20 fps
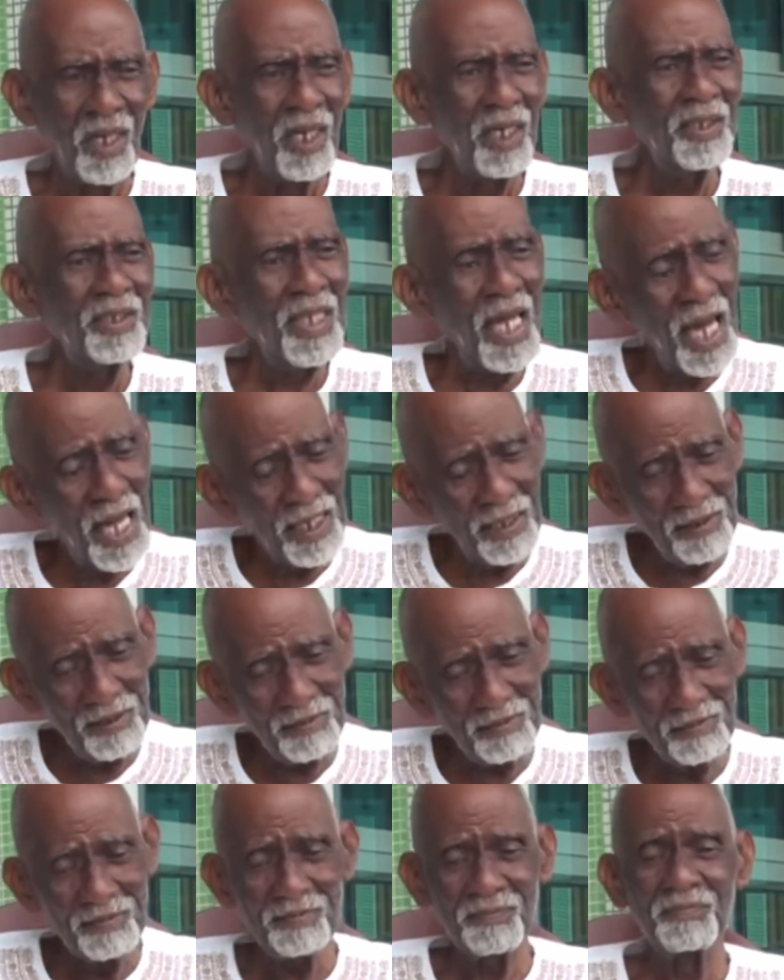Then
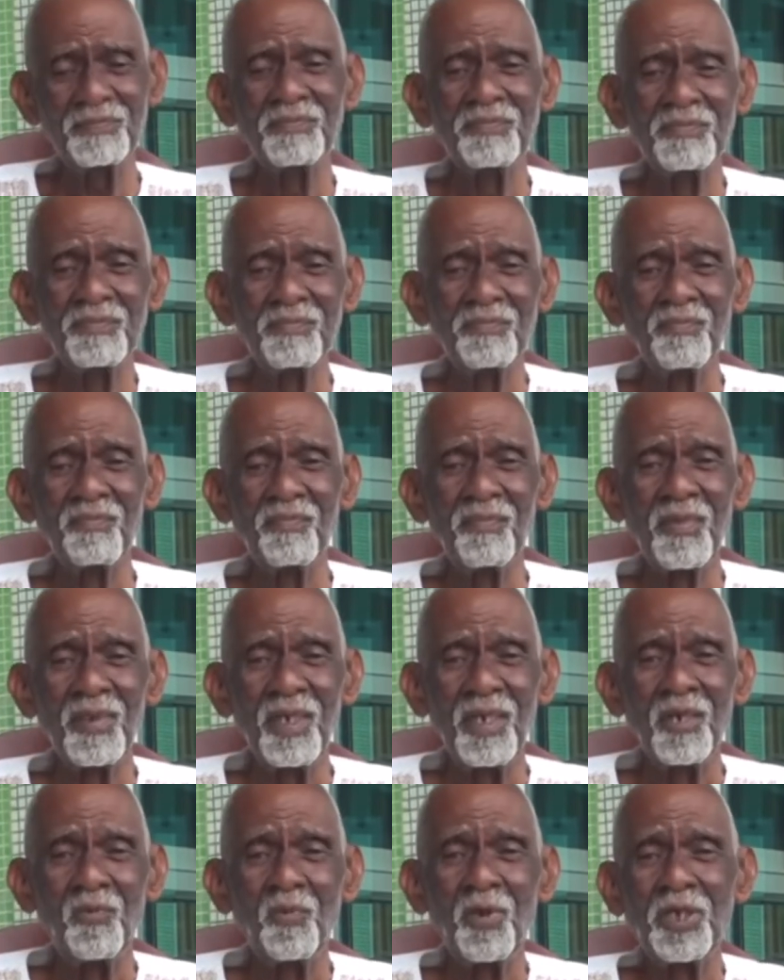
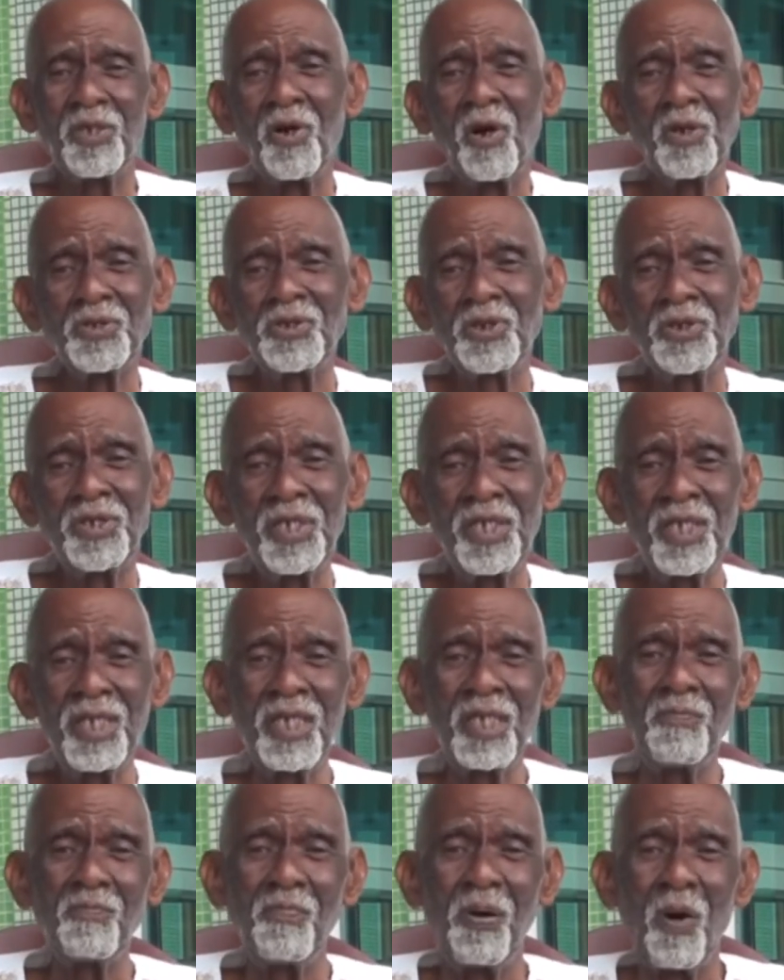we go to the
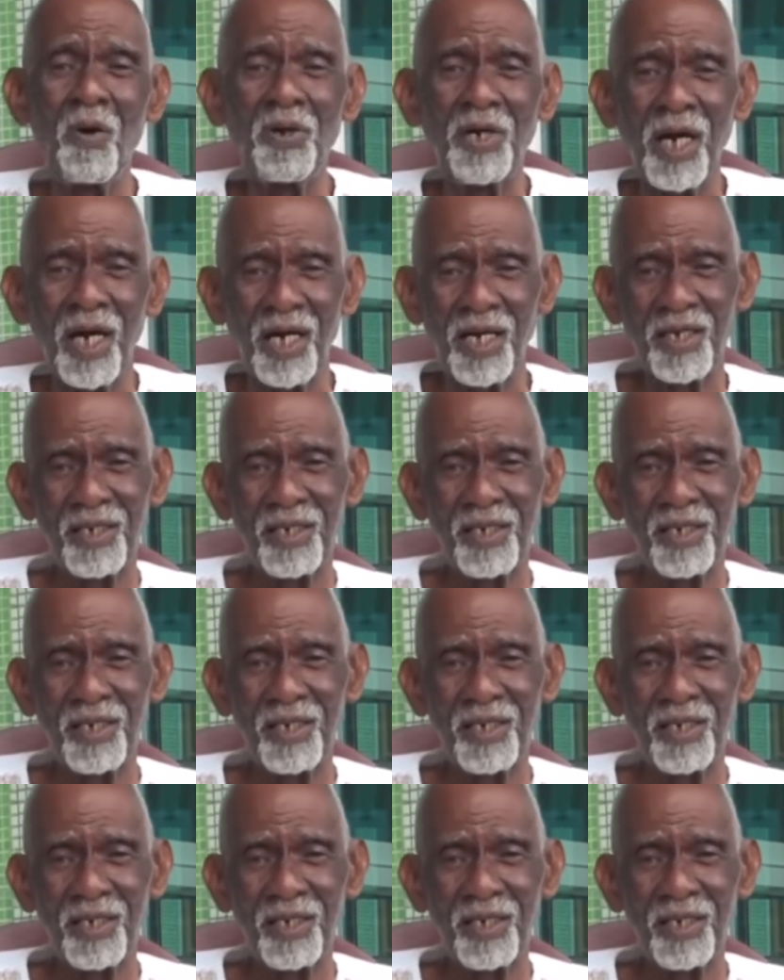Iboga,